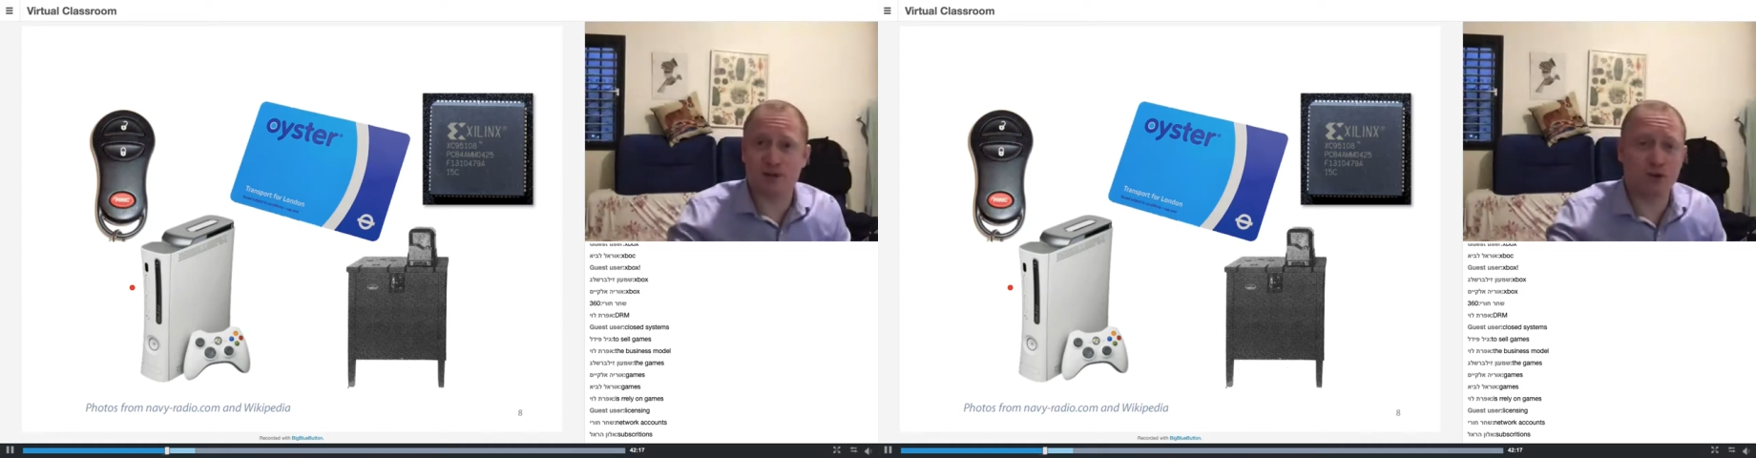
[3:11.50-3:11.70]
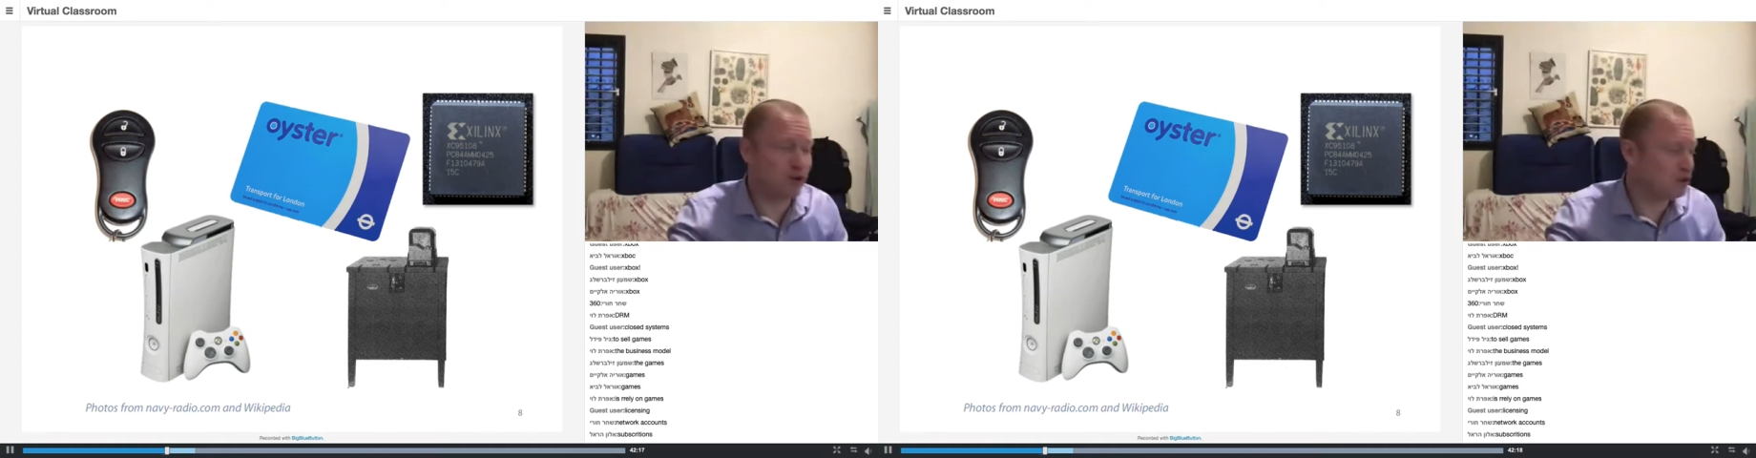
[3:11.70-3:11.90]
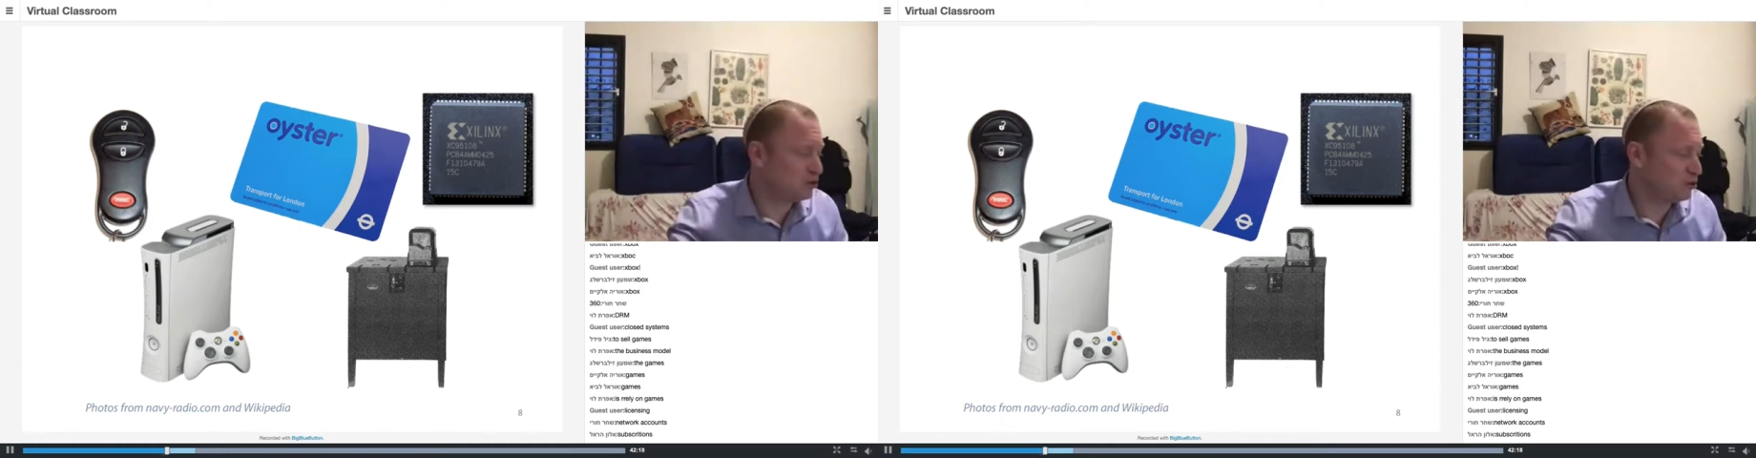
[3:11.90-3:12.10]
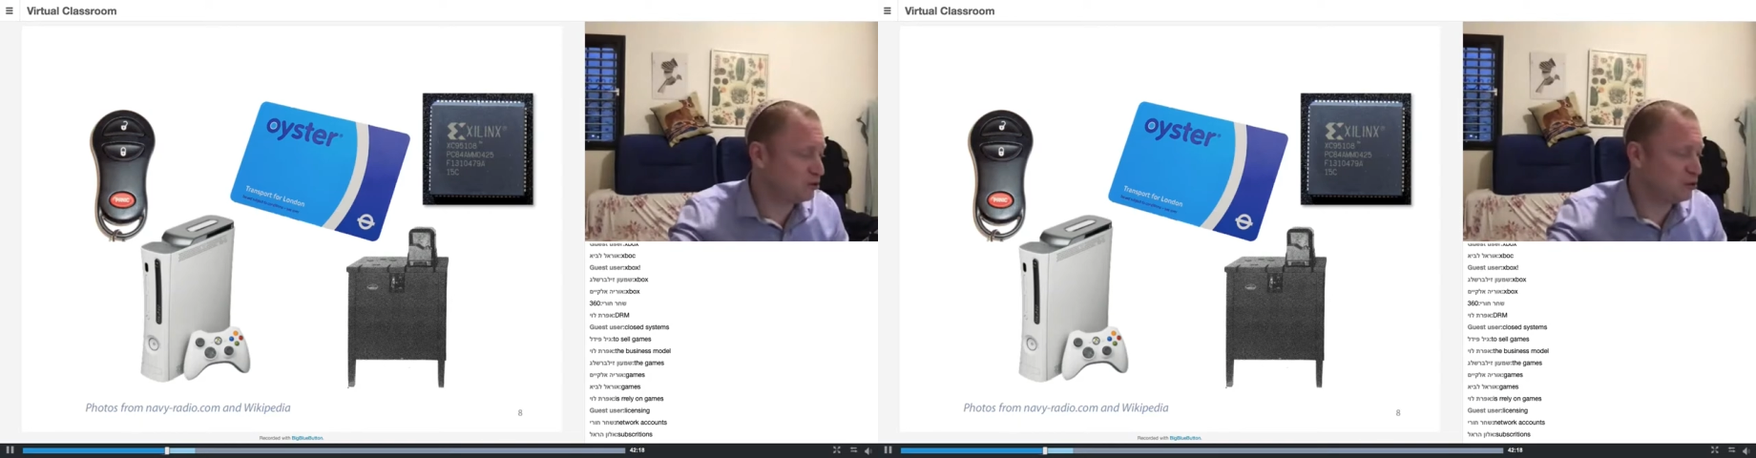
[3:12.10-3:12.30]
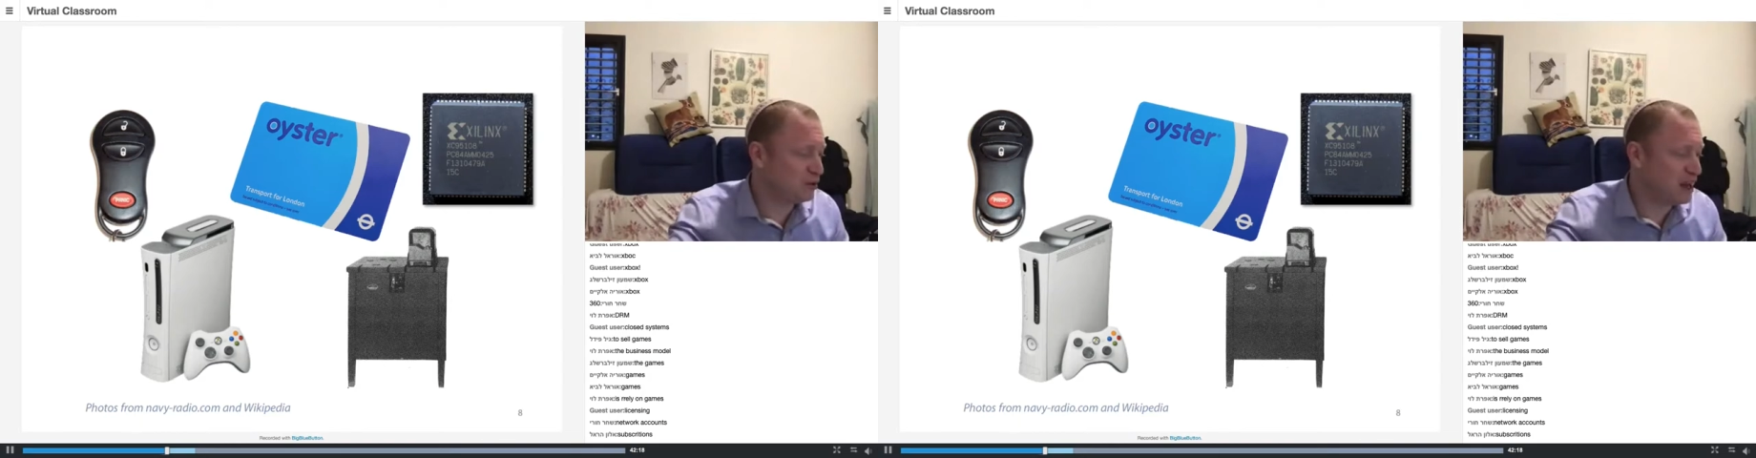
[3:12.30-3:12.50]
people who want
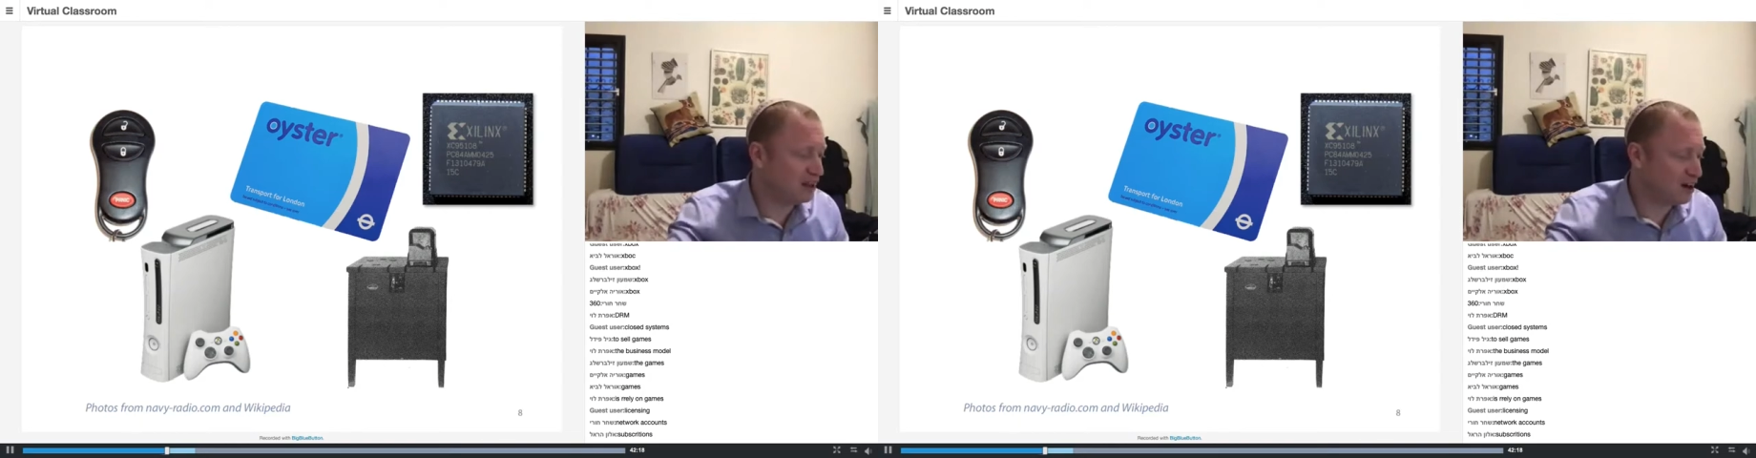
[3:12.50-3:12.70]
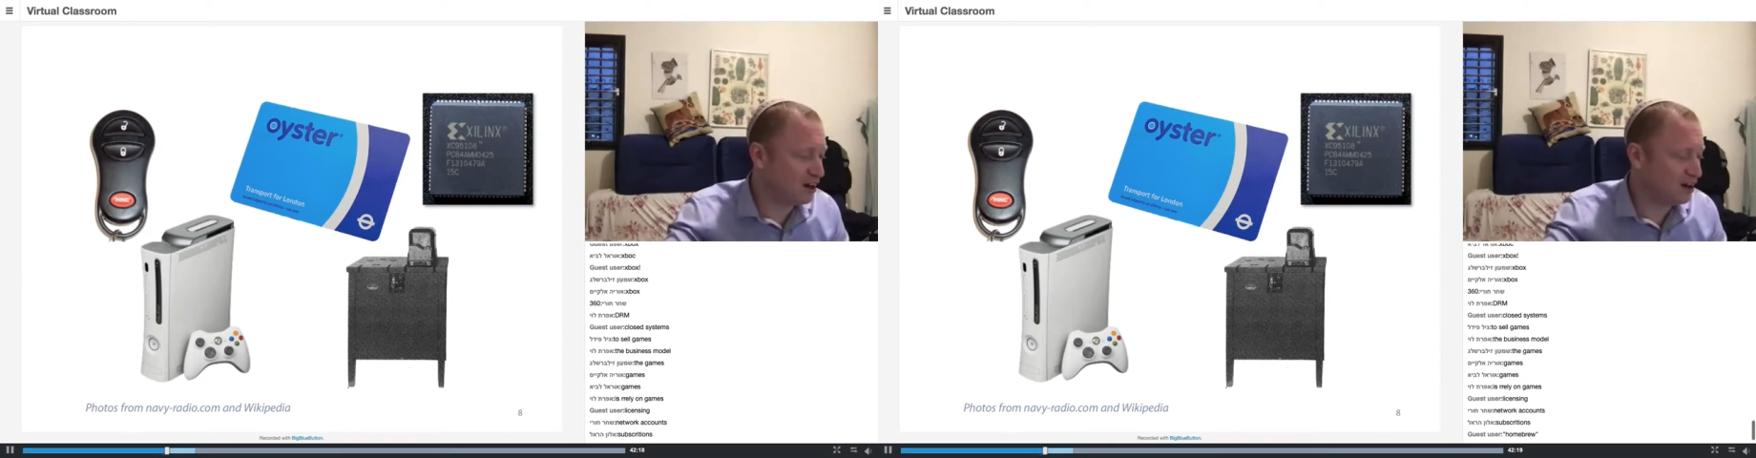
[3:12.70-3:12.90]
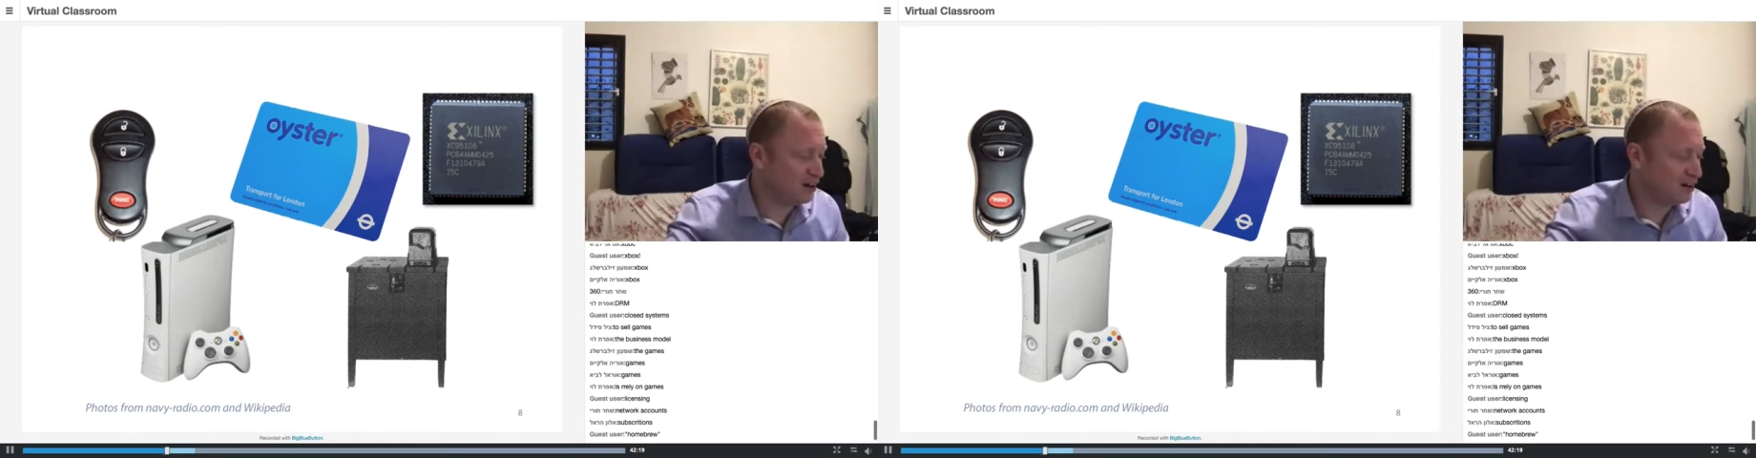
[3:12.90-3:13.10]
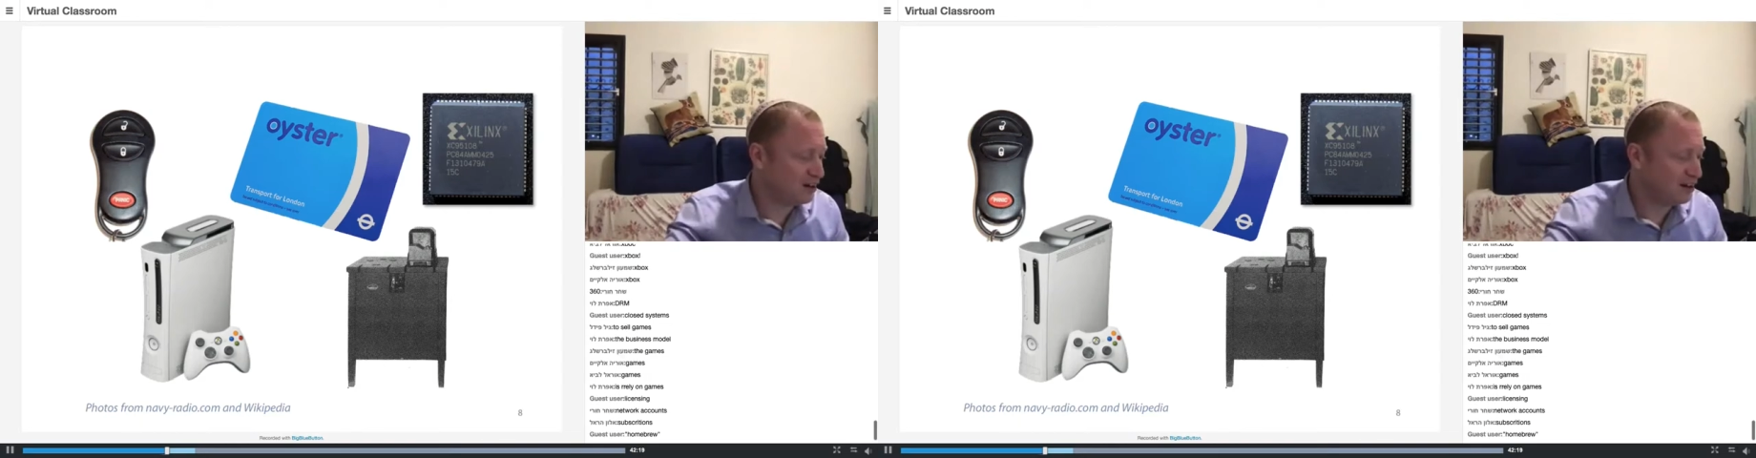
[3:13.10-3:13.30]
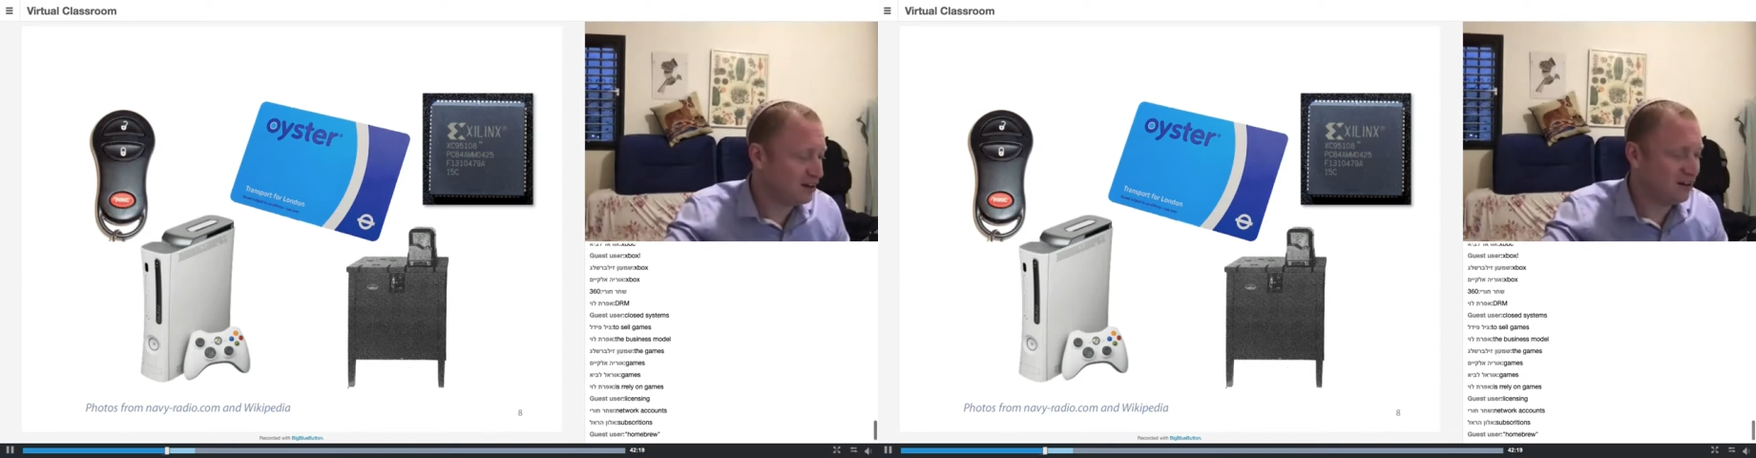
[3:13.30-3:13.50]
to play games for
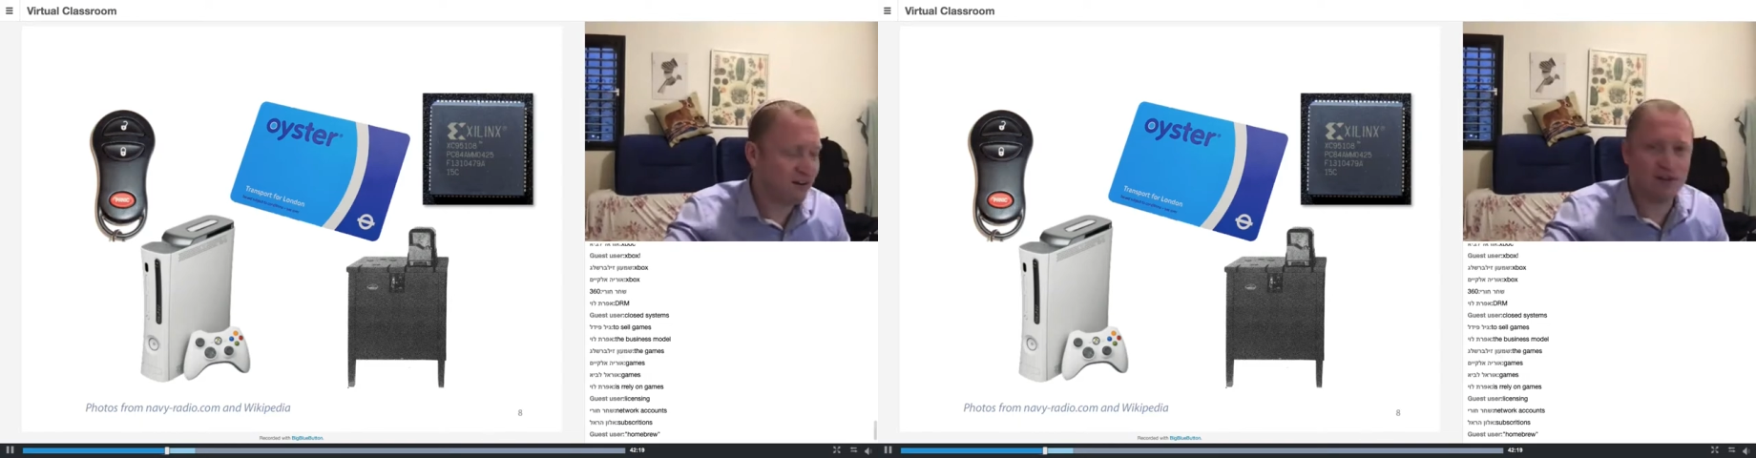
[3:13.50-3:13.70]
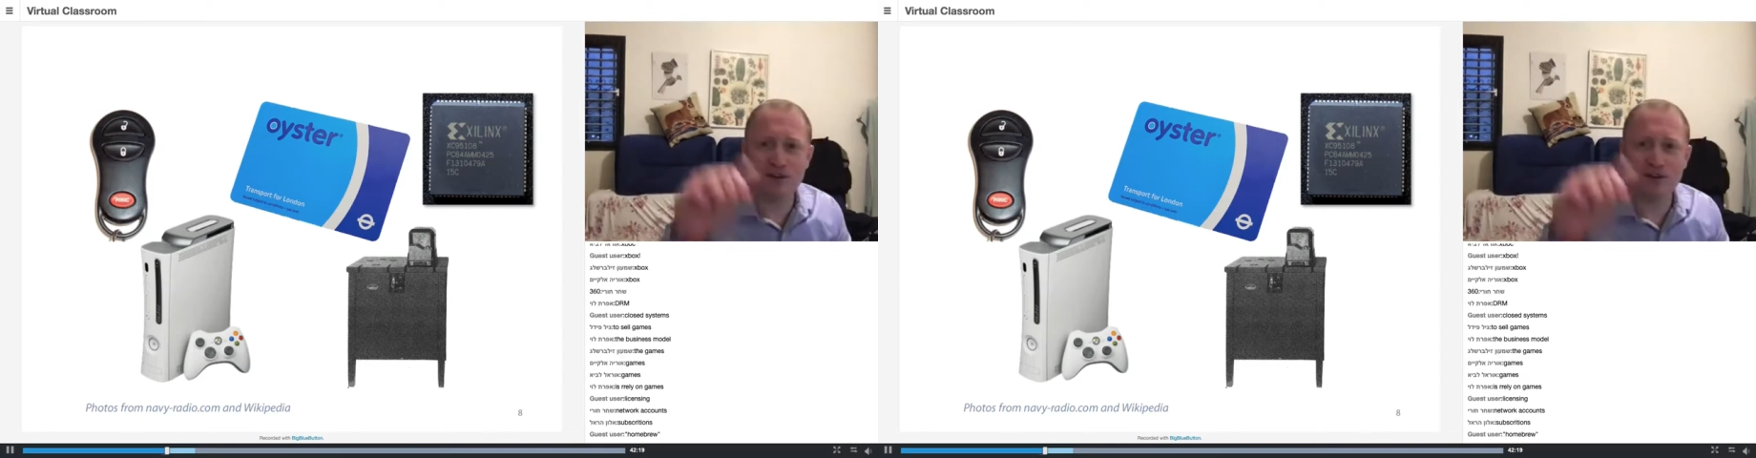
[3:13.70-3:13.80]
free.